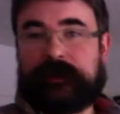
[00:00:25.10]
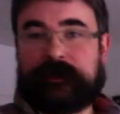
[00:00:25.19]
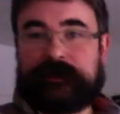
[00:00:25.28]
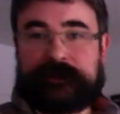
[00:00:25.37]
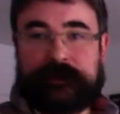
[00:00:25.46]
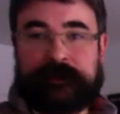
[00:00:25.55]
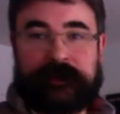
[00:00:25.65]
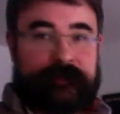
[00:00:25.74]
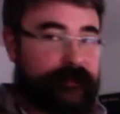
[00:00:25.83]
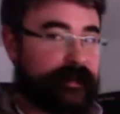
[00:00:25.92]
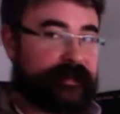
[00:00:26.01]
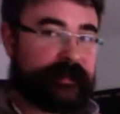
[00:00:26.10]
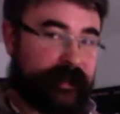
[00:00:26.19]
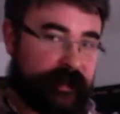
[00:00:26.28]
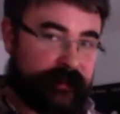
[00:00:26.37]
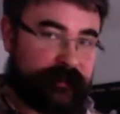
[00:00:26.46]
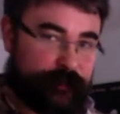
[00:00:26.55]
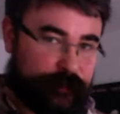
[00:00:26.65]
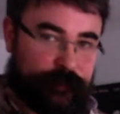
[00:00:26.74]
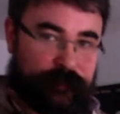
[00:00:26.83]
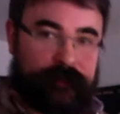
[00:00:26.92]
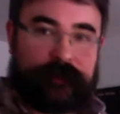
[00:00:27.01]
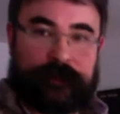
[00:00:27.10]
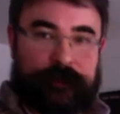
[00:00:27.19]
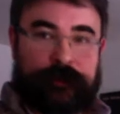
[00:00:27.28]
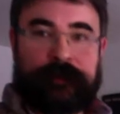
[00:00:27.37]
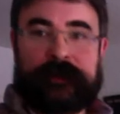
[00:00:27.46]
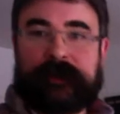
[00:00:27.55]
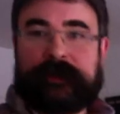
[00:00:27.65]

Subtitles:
So if that's not true for you,